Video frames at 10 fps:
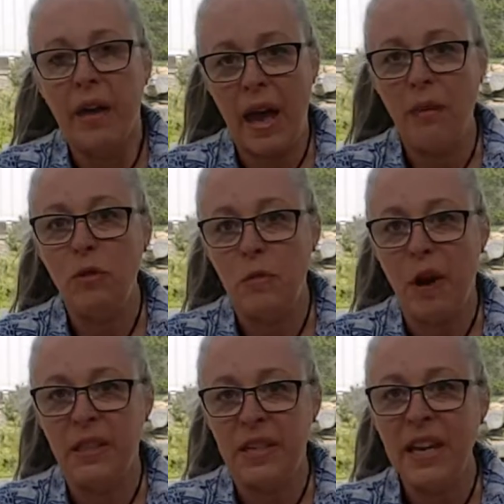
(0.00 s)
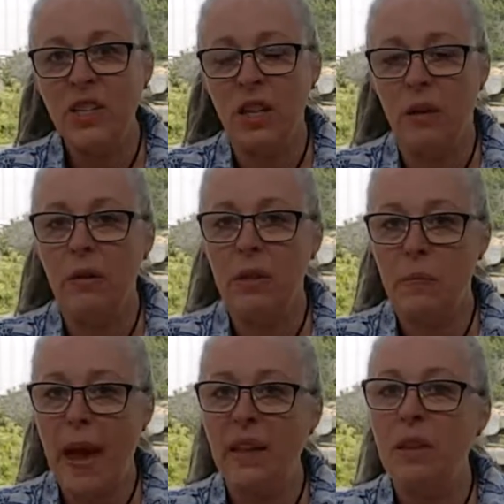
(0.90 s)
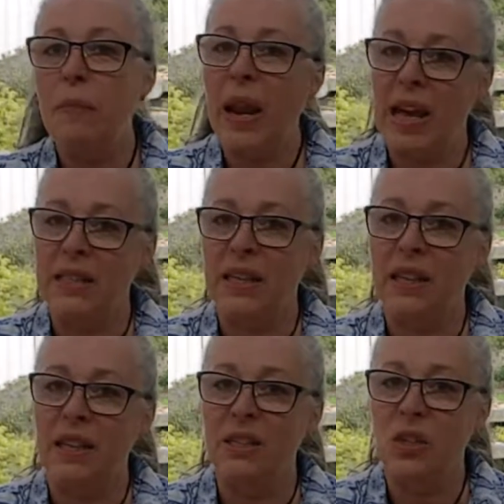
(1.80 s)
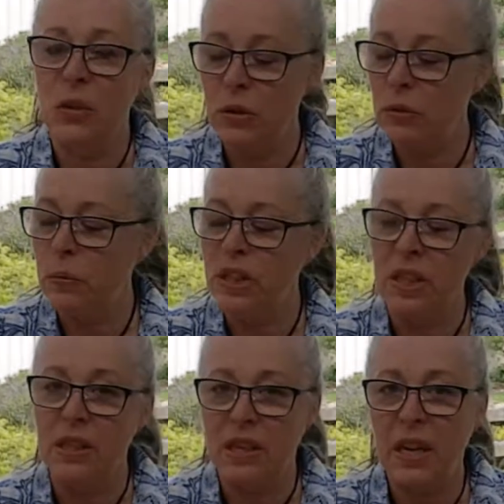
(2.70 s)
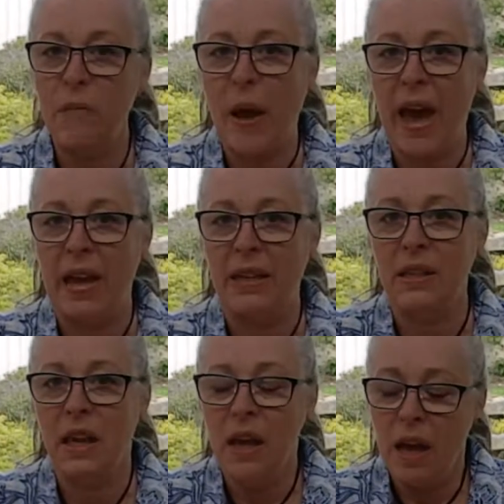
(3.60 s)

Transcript: came to my attention. It was about the plastic that's used within tea bags.